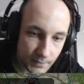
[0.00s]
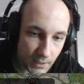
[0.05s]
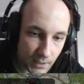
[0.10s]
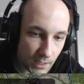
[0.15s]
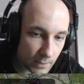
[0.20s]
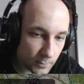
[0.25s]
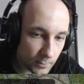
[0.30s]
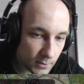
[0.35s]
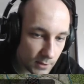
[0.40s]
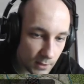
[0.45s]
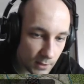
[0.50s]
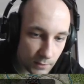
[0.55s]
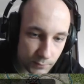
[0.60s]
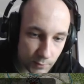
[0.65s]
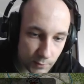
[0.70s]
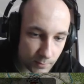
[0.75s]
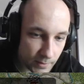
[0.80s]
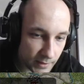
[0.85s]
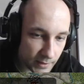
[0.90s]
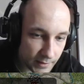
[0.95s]
I would love
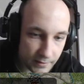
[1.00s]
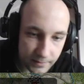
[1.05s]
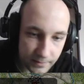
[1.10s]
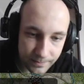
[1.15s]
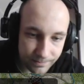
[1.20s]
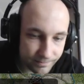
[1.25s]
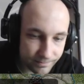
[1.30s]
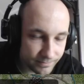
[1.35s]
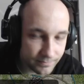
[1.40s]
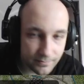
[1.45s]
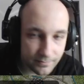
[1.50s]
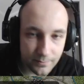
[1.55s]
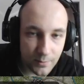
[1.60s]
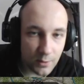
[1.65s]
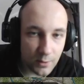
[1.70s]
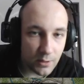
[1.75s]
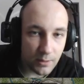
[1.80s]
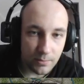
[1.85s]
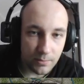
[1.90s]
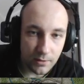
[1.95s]
to, but
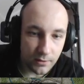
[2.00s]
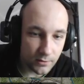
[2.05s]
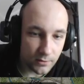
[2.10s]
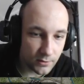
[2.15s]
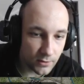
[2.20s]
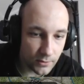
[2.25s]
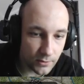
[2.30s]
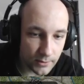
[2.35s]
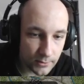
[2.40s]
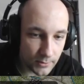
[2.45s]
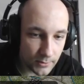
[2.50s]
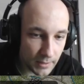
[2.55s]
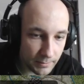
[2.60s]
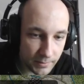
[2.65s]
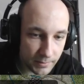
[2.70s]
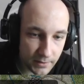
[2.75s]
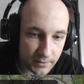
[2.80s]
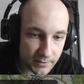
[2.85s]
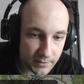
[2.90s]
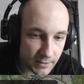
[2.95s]
probably not going to
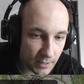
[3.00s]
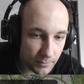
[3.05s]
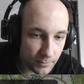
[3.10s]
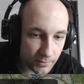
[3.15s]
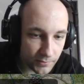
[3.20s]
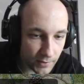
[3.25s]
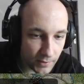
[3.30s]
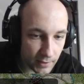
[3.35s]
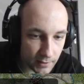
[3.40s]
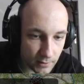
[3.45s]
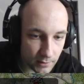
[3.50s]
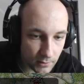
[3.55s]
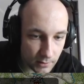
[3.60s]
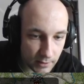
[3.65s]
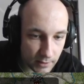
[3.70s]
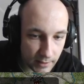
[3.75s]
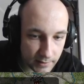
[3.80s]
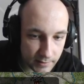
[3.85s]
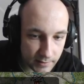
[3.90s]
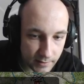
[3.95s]
happen. Same with
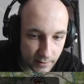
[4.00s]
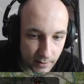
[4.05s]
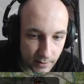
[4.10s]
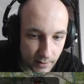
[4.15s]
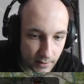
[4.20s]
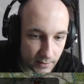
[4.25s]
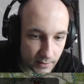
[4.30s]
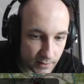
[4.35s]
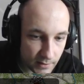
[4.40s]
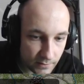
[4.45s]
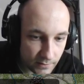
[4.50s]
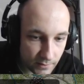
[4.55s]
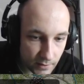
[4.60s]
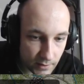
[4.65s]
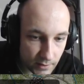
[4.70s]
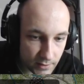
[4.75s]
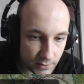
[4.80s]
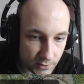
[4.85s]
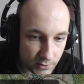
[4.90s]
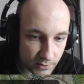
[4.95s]
ironclads,
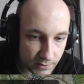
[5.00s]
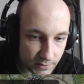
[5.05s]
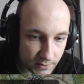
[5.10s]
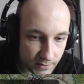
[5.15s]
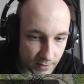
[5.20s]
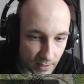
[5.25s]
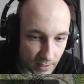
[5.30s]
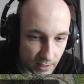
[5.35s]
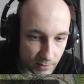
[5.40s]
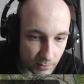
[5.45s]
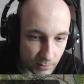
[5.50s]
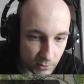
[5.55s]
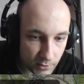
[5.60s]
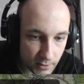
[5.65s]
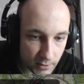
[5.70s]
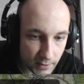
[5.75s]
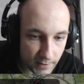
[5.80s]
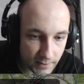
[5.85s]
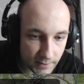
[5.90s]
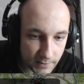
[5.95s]
naval engines, armor
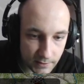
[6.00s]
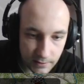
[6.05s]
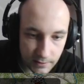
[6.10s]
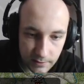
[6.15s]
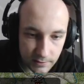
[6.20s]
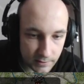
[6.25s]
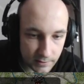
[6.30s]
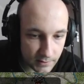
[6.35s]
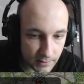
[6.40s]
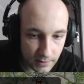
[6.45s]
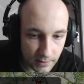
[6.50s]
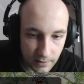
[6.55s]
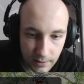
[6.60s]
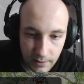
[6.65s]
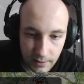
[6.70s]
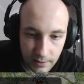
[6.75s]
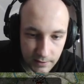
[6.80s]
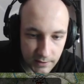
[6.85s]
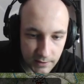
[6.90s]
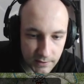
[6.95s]
trains. It's
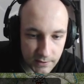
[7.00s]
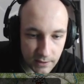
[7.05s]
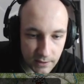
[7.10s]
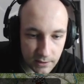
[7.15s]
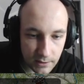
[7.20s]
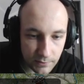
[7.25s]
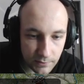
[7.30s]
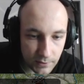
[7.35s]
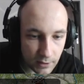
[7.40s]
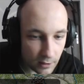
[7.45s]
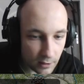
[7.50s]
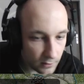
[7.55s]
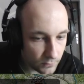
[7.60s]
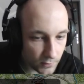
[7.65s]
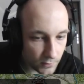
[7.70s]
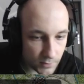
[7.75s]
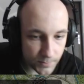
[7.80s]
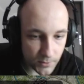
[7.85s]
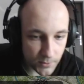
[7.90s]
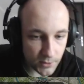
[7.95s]
insignificant
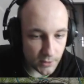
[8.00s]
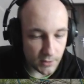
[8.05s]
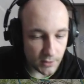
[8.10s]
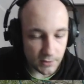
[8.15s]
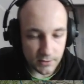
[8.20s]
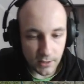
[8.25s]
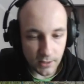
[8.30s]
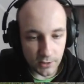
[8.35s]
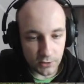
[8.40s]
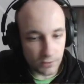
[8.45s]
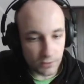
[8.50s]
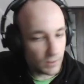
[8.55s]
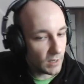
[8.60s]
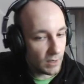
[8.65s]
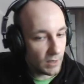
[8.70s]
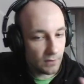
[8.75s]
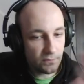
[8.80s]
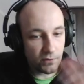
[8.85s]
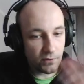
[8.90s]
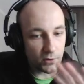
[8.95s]
for modernization.
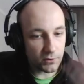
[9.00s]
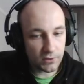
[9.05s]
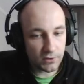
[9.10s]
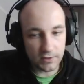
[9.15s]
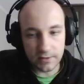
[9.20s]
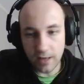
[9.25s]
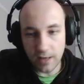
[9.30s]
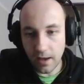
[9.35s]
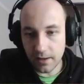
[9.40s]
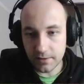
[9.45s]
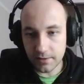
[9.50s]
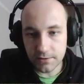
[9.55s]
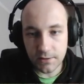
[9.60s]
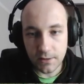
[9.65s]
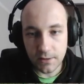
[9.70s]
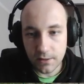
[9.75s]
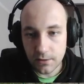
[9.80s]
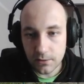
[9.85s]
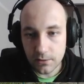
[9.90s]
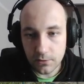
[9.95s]
Port
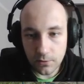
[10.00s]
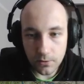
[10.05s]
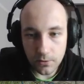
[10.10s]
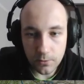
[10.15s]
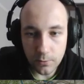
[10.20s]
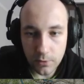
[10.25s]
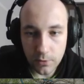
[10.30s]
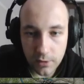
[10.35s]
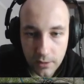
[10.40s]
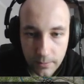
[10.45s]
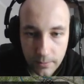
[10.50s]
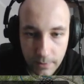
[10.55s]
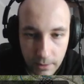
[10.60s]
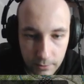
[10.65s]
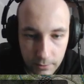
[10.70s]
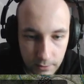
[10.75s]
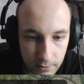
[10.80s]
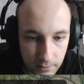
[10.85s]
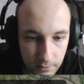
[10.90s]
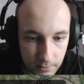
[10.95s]
sucks. Don't worry
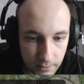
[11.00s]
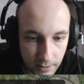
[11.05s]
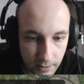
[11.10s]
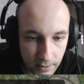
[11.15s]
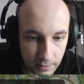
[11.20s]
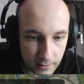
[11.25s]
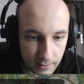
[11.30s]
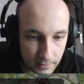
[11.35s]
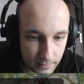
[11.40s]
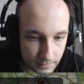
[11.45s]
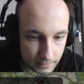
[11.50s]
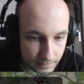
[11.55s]
about it, right?